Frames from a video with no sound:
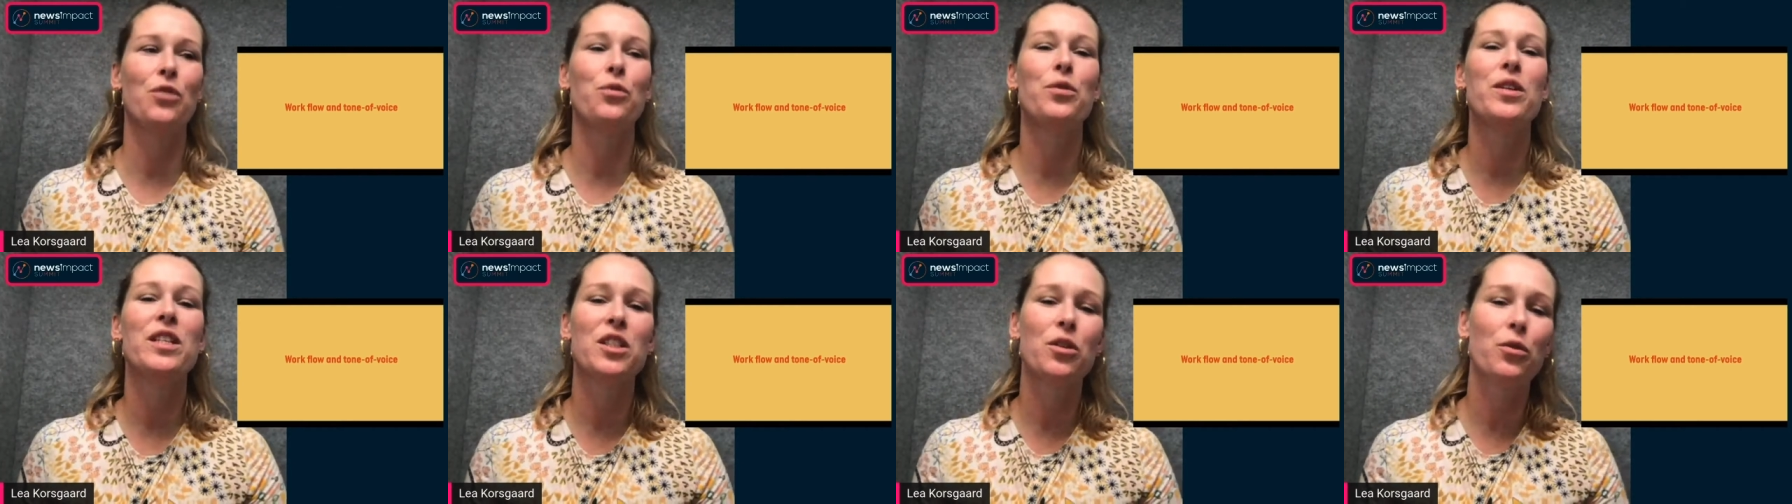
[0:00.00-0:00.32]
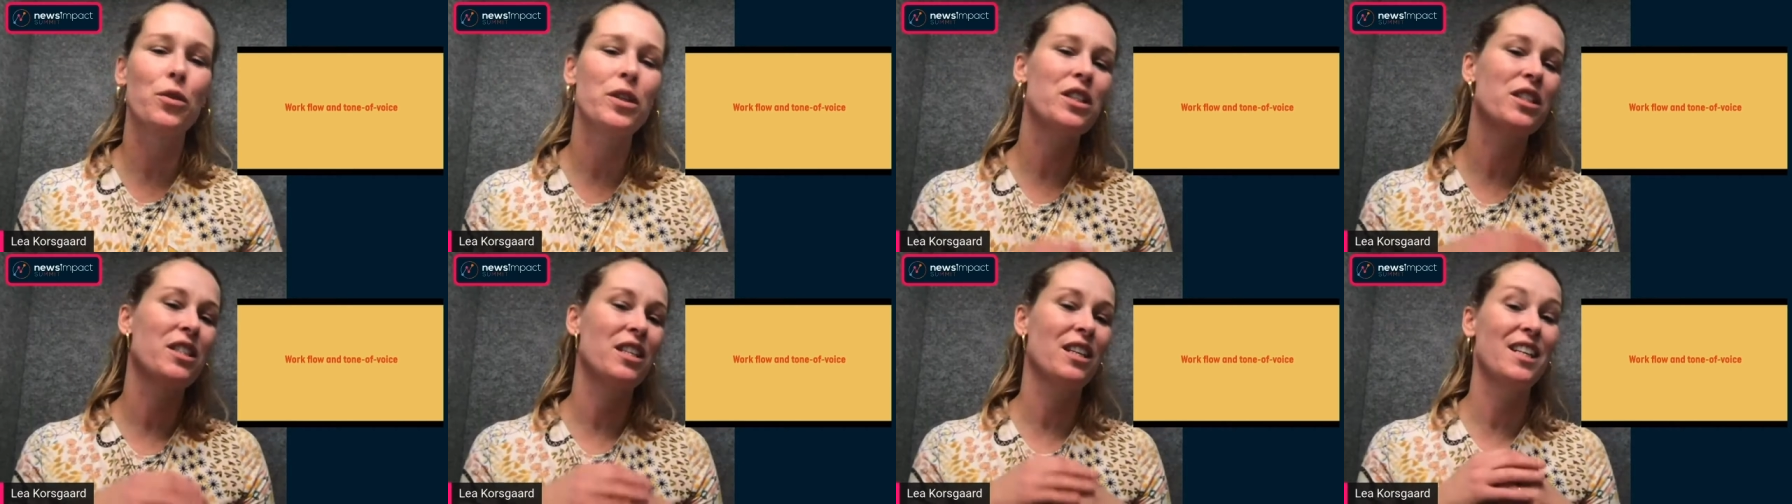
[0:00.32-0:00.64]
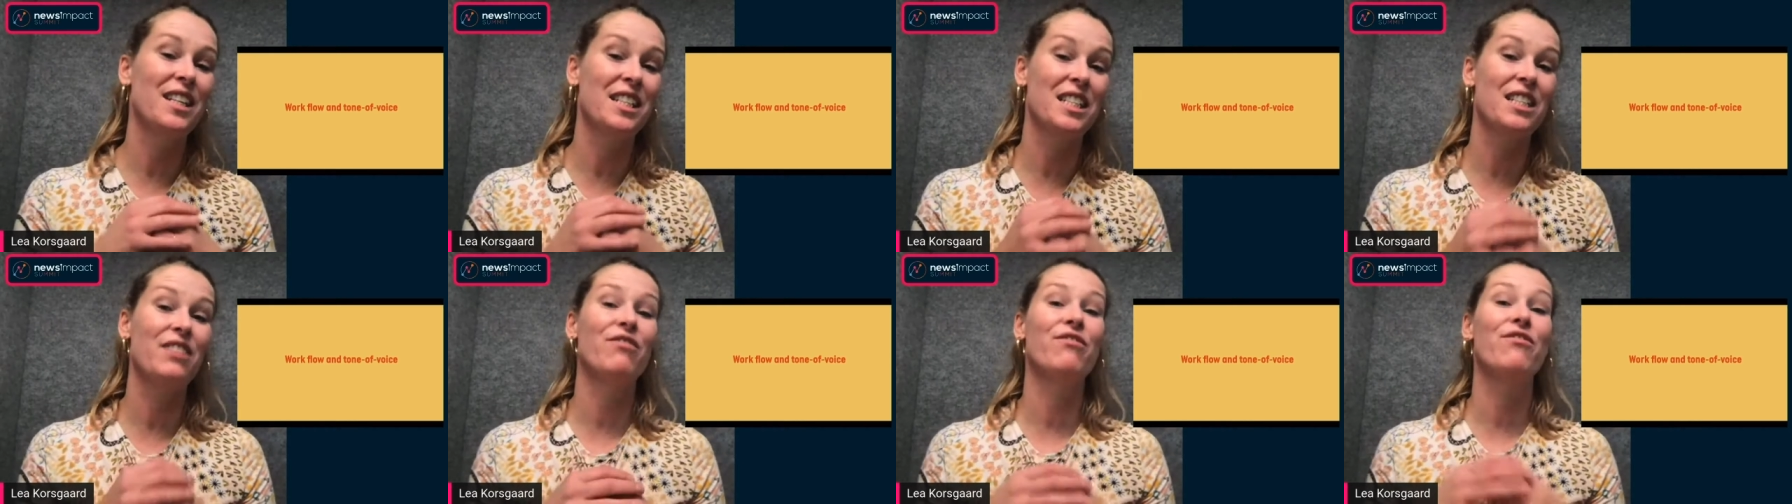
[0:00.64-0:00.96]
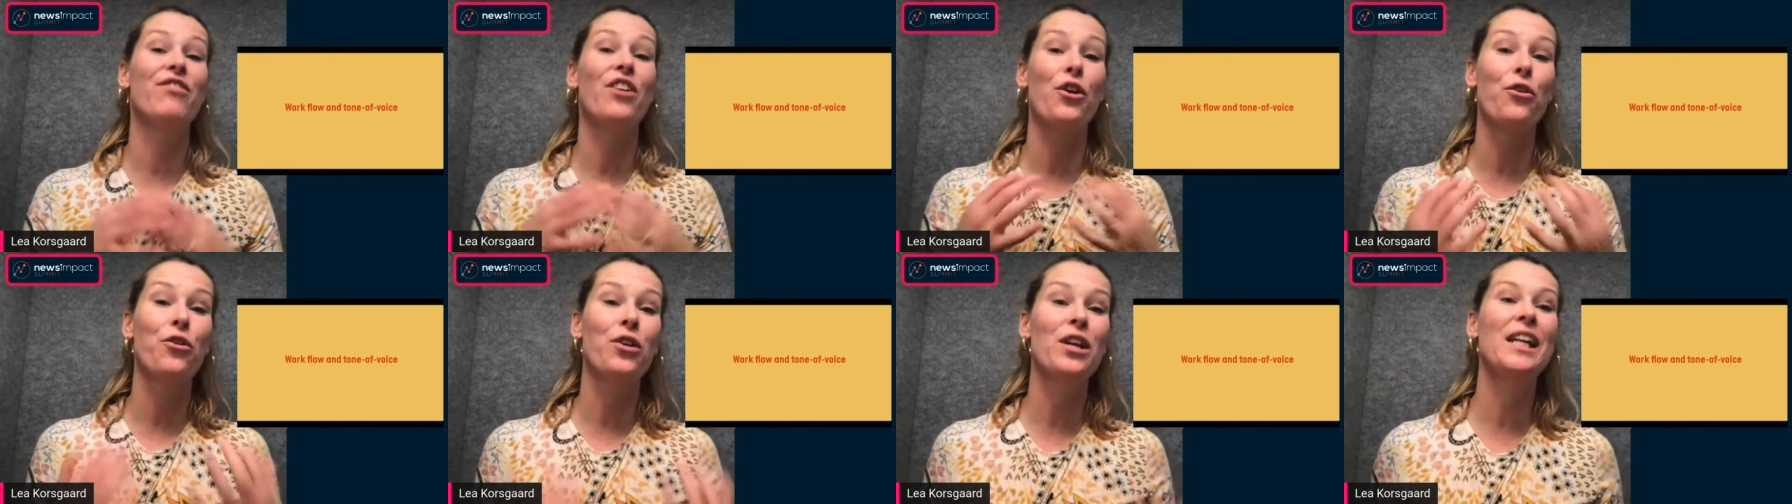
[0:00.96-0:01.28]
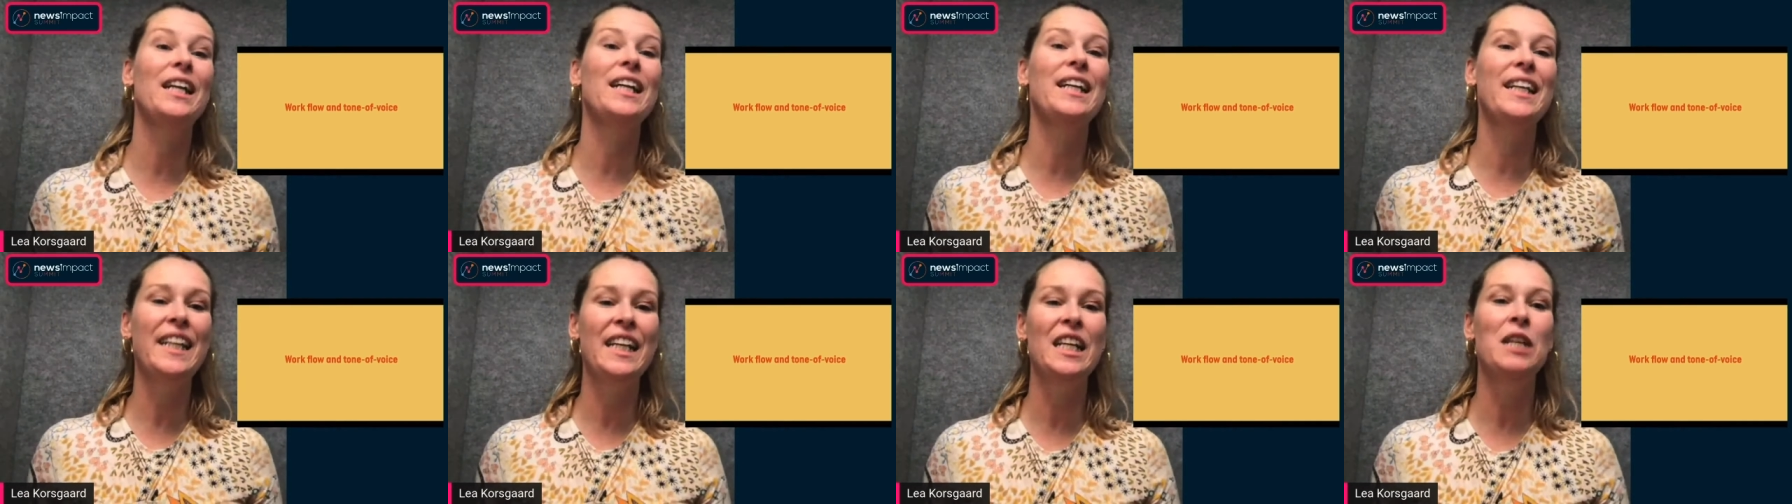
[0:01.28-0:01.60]
a very
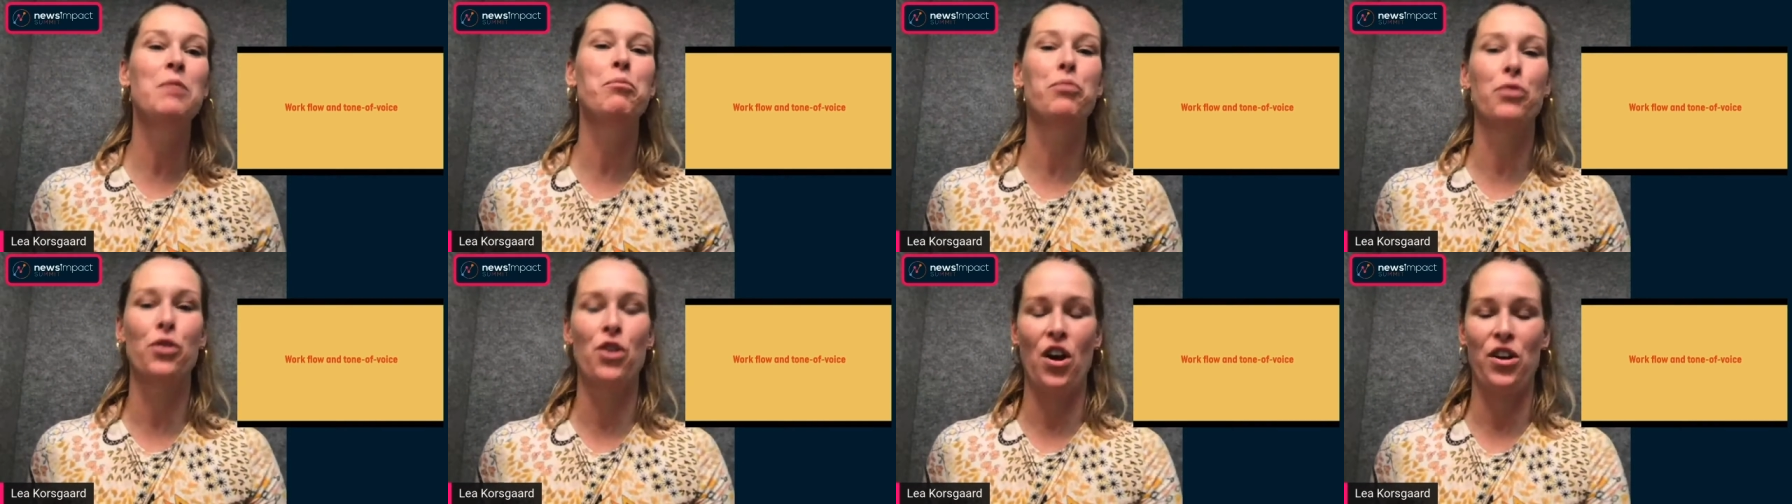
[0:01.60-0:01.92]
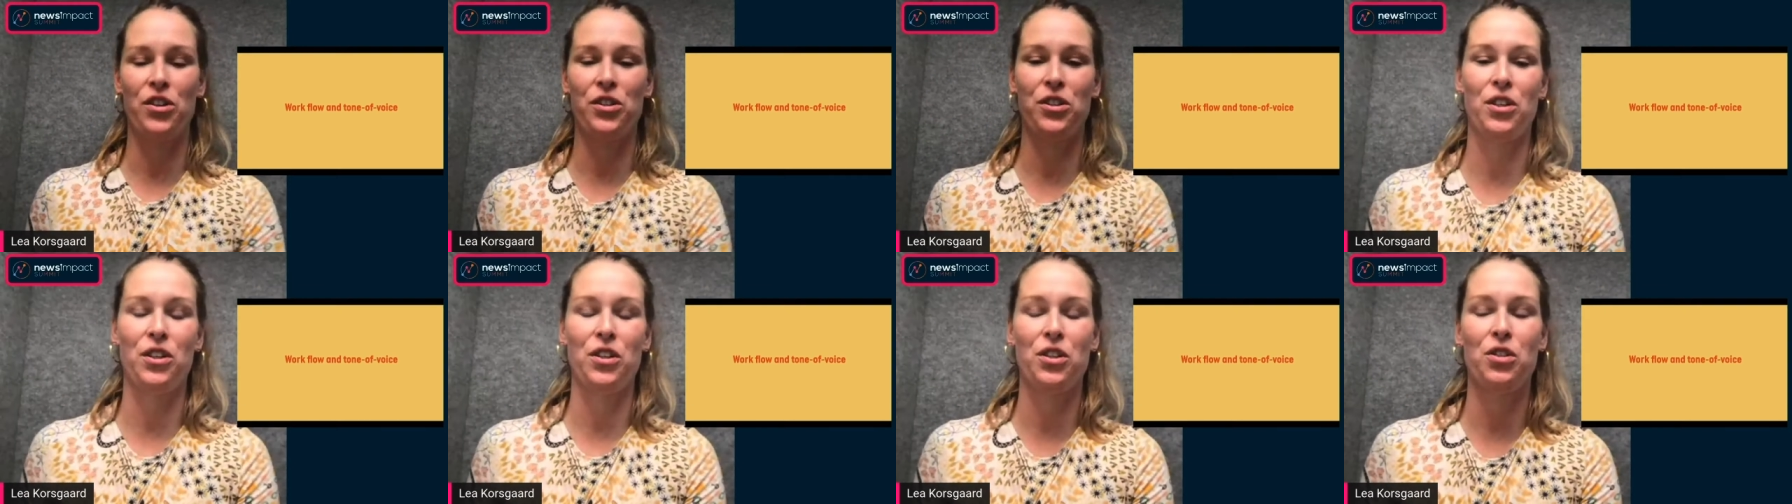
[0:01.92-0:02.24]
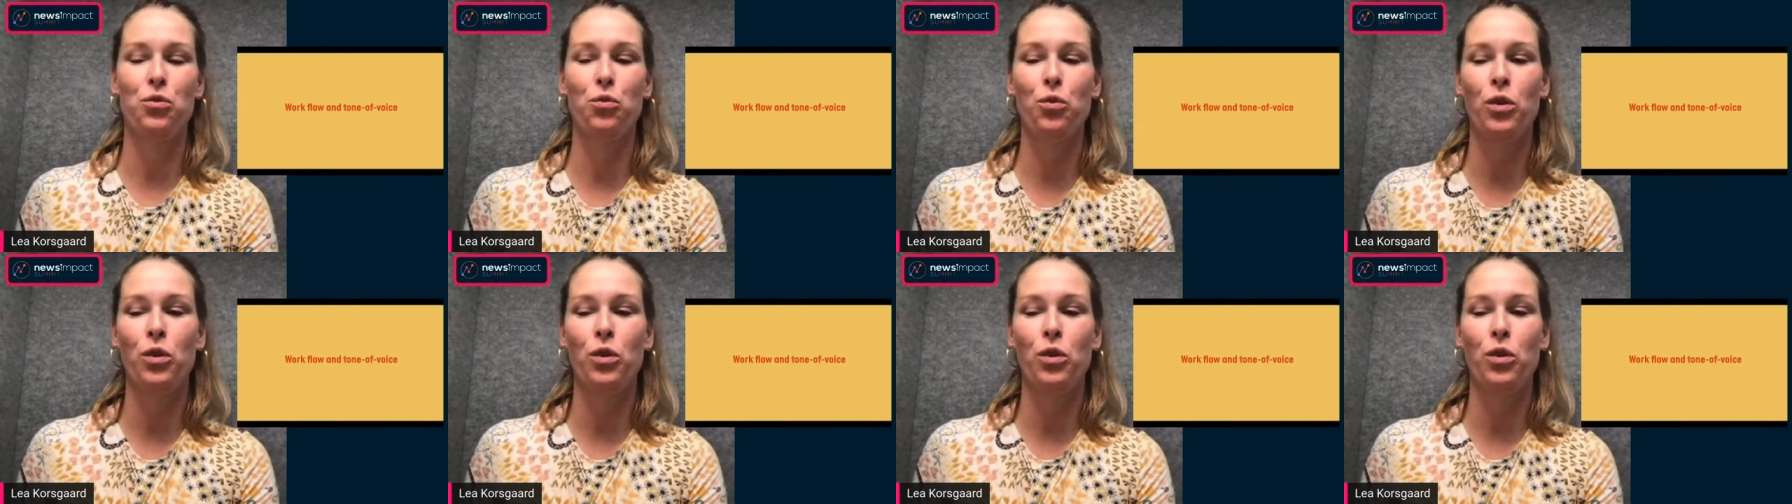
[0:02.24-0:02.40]
lean process.